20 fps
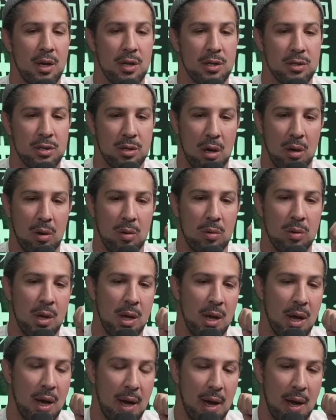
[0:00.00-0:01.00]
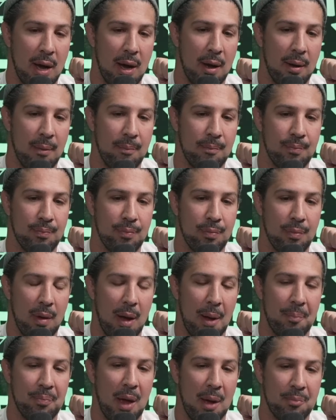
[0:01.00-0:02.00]
So um,
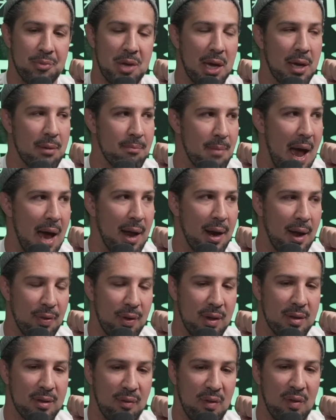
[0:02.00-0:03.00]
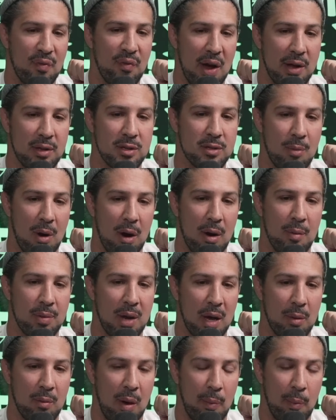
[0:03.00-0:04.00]
I'm, I'm taking Matt on this. If he fights smart, I'm
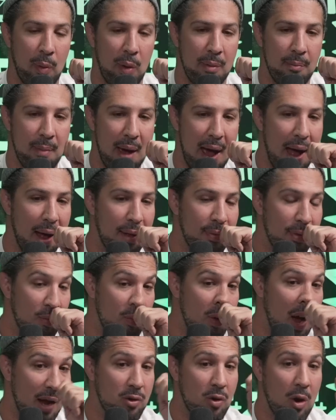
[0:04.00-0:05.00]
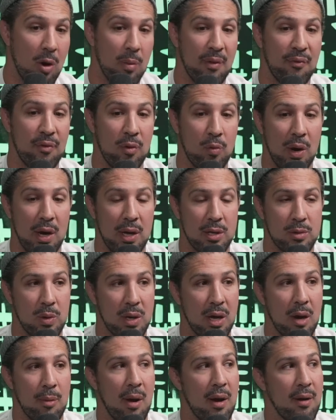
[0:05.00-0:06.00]
taking my boy Matt. And I told him if he wins, we
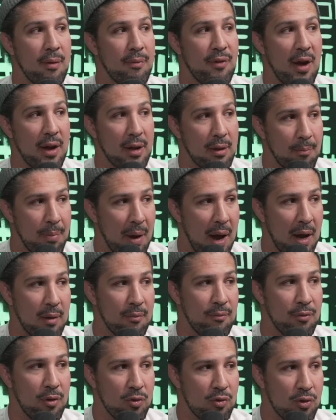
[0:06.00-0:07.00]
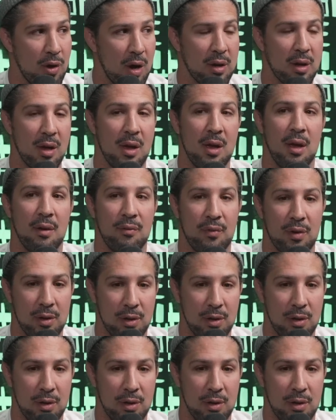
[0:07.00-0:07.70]
get him on a fight companion mm-hmm. food truck. If you